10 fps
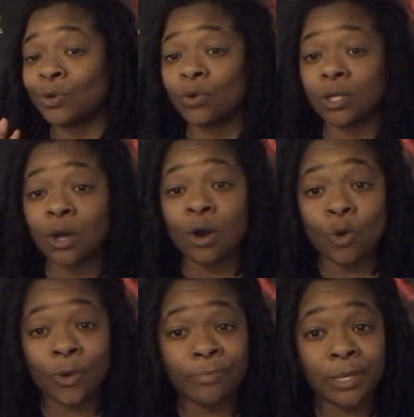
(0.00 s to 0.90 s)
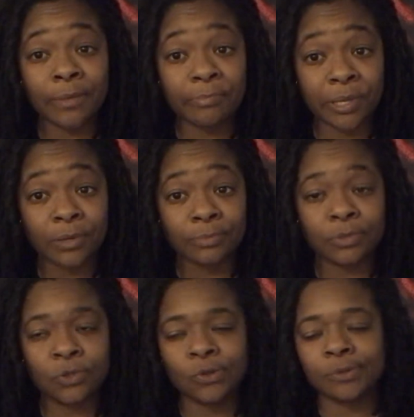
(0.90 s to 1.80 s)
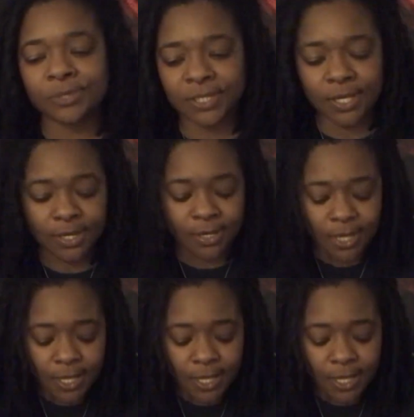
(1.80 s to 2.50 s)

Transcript: go along with being pimped. You know what I'm saying?